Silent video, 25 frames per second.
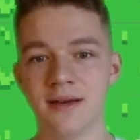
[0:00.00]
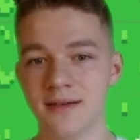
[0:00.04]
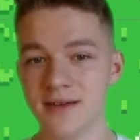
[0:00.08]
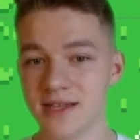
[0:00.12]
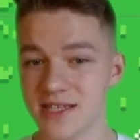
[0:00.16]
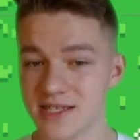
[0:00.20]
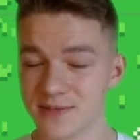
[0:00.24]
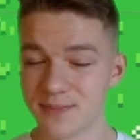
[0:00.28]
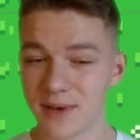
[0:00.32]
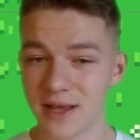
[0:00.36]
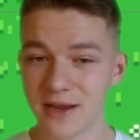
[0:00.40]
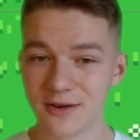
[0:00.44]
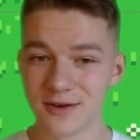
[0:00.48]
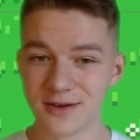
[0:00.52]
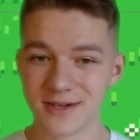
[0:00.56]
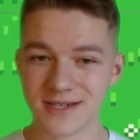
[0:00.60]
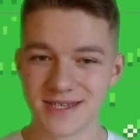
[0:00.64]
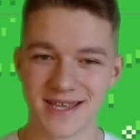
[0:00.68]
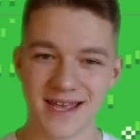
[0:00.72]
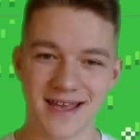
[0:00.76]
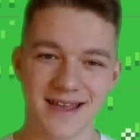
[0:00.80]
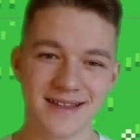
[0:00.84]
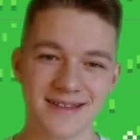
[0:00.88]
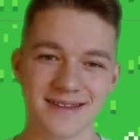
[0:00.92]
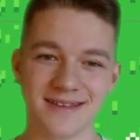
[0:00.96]
This player
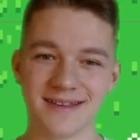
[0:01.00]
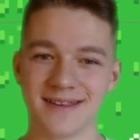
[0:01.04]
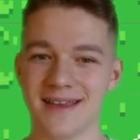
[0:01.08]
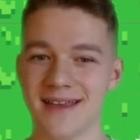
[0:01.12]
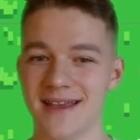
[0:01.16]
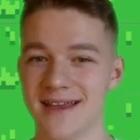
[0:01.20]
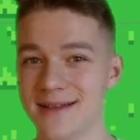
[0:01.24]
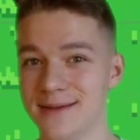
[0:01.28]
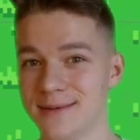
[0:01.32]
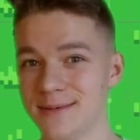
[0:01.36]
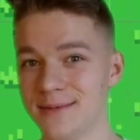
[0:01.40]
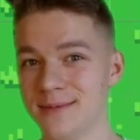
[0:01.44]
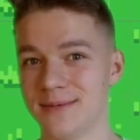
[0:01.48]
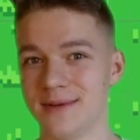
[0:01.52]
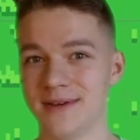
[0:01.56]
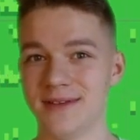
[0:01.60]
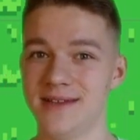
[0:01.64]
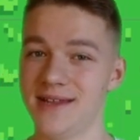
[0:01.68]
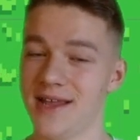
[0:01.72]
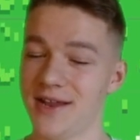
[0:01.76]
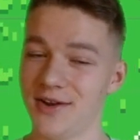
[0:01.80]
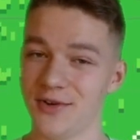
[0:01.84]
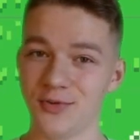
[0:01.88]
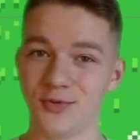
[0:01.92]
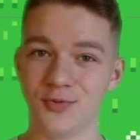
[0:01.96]
sent again
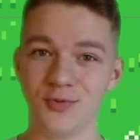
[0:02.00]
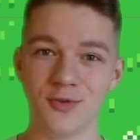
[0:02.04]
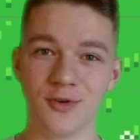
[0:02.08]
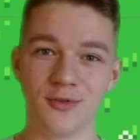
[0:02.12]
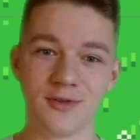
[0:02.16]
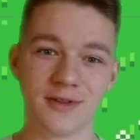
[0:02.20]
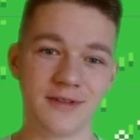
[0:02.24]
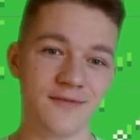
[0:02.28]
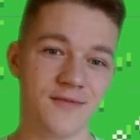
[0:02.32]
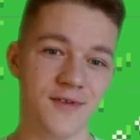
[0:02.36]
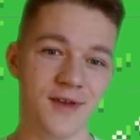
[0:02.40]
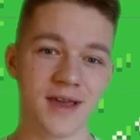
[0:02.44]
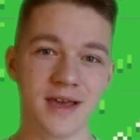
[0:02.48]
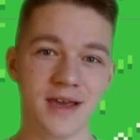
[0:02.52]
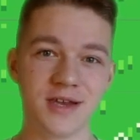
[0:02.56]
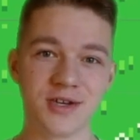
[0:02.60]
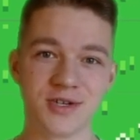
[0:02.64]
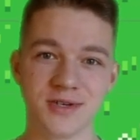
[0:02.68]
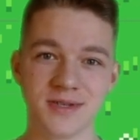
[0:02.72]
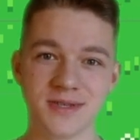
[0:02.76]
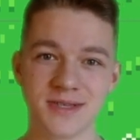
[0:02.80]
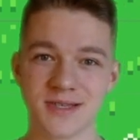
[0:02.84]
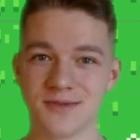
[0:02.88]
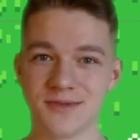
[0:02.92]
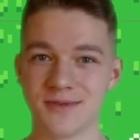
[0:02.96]
another two
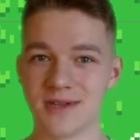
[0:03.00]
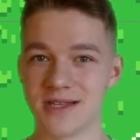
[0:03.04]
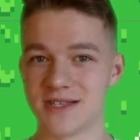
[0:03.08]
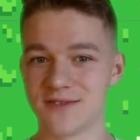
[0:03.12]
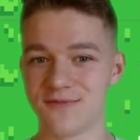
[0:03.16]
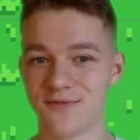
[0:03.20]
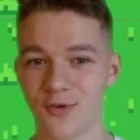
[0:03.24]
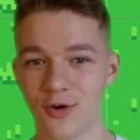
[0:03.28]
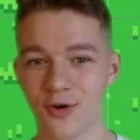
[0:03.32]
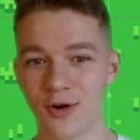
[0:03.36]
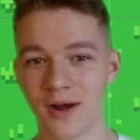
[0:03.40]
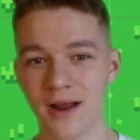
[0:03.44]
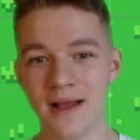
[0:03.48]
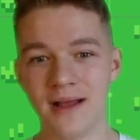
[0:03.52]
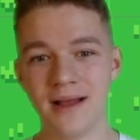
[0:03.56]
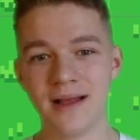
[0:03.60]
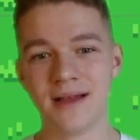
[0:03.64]
notifications, so that's four.